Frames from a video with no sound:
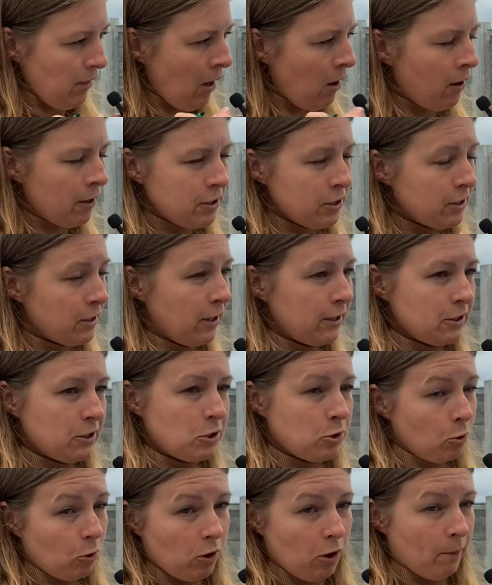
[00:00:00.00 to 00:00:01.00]
I just like to
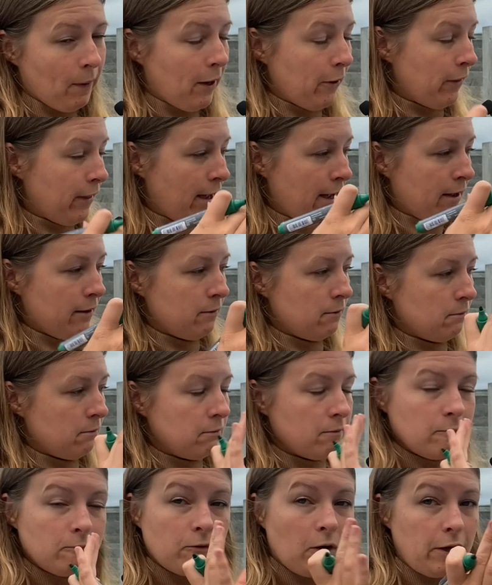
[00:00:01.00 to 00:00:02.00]
talk about that,
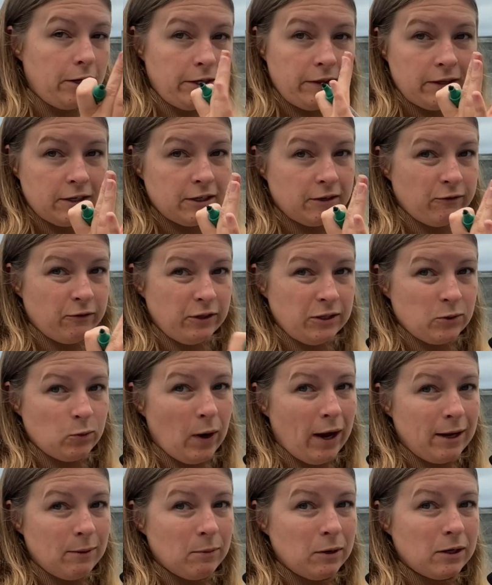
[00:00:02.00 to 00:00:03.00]
finding the difference
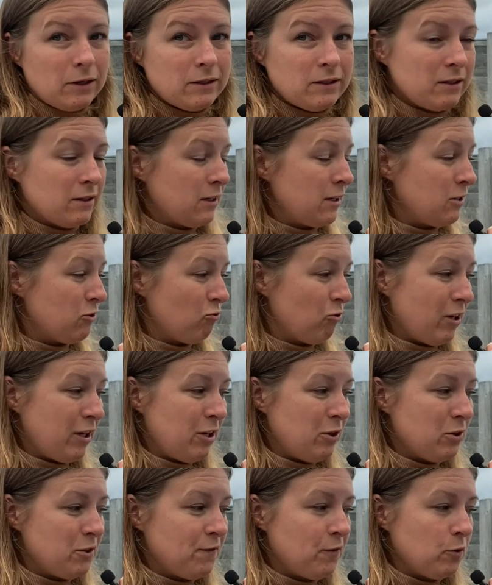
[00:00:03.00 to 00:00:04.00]
way, because it's really
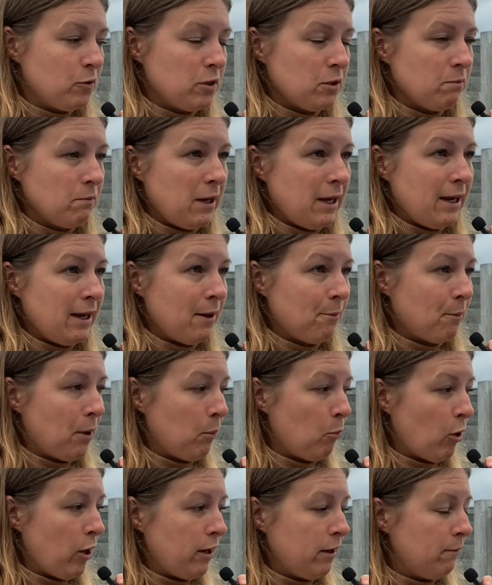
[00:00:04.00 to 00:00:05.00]
useful to me and my
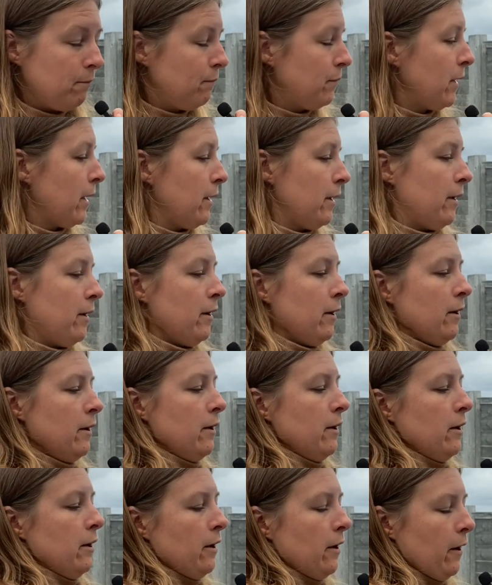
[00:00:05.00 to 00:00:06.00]
brain.
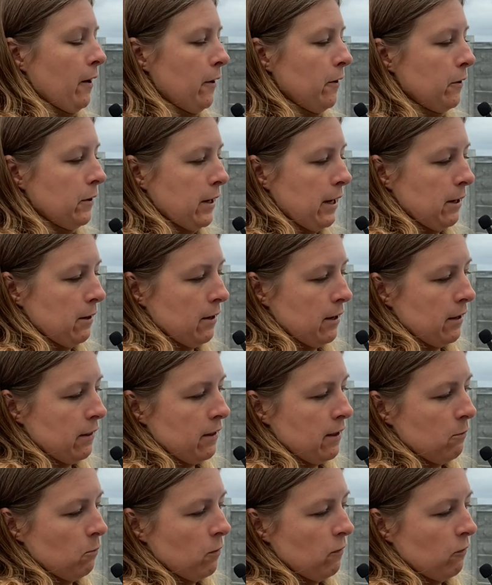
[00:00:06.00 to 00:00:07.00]
Okay, and
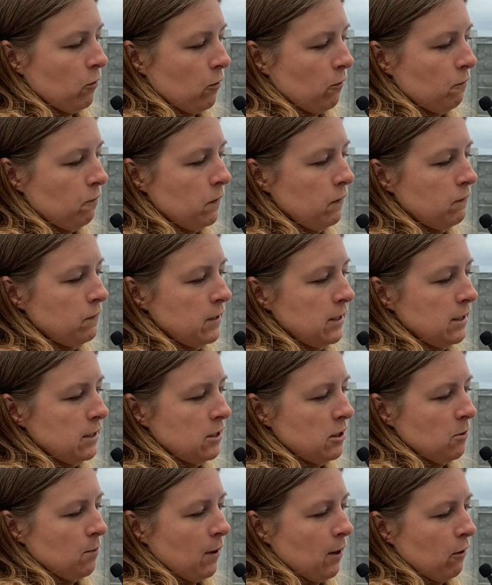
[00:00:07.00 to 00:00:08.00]
then we've got 15
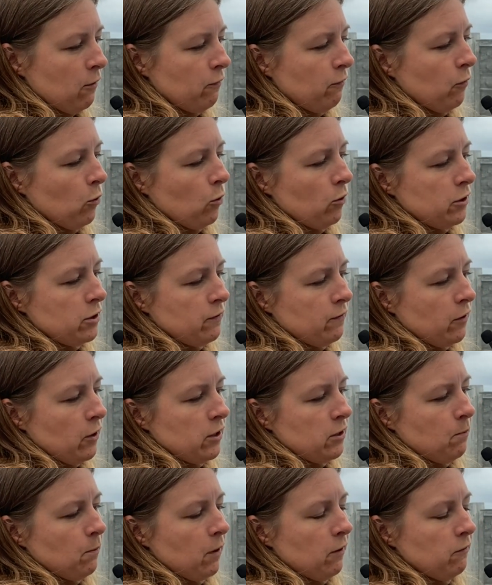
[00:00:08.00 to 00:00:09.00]
to the power of 4
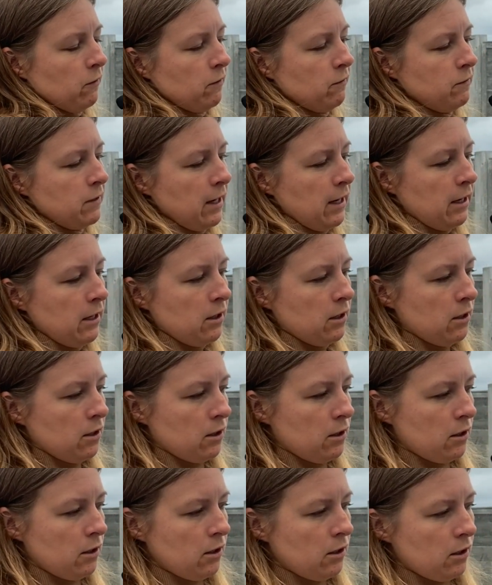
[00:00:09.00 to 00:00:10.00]
divided by 15.
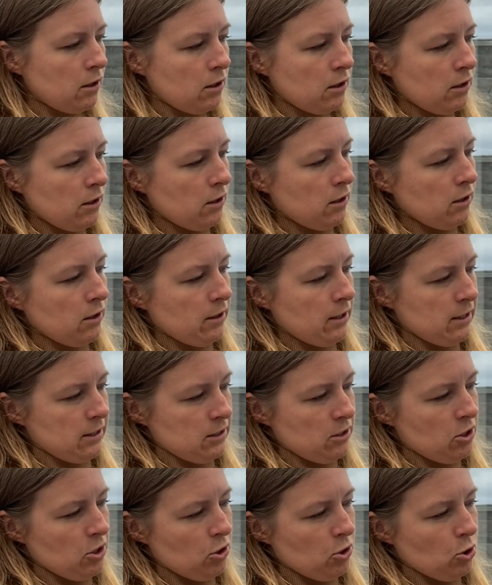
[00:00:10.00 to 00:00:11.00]
There's
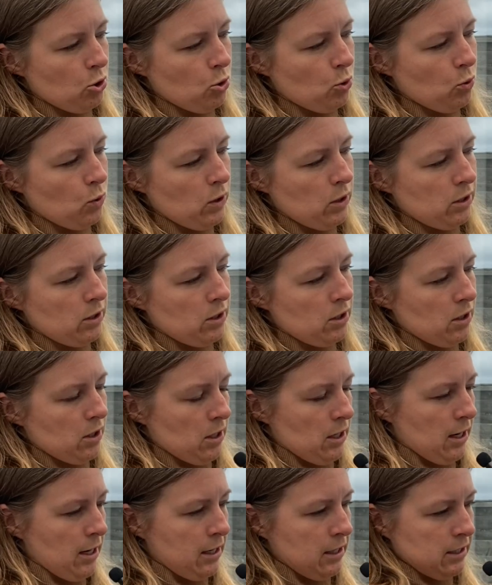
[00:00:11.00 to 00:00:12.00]
no
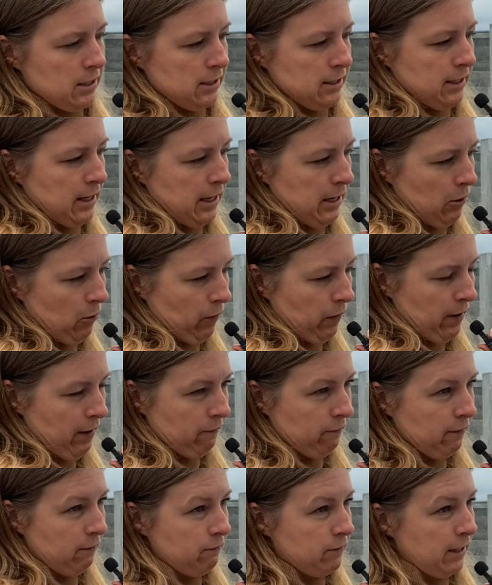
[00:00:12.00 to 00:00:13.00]
indice on that
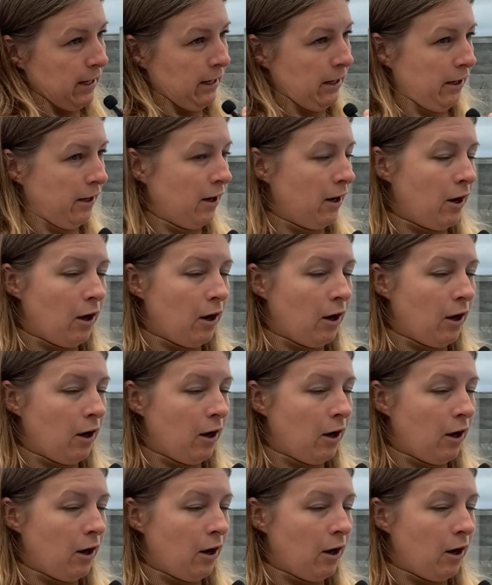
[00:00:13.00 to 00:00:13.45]
15.